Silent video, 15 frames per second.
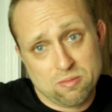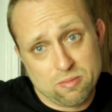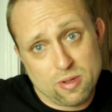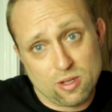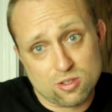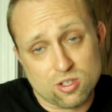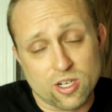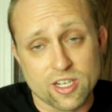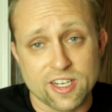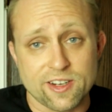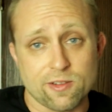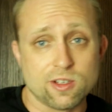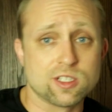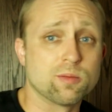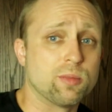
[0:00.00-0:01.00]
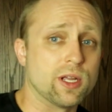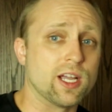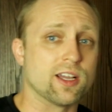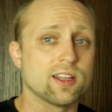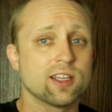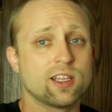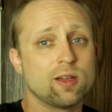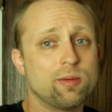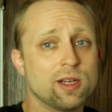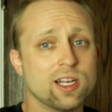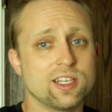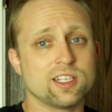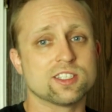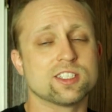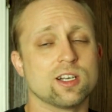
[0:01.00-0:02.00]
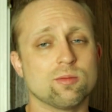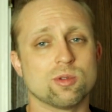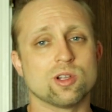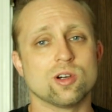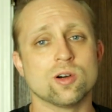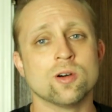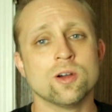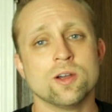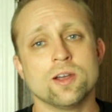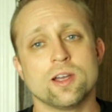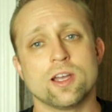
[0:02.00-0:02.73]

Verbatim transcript: Maybe I'll try it anyways. But yeah, give me ideas down below.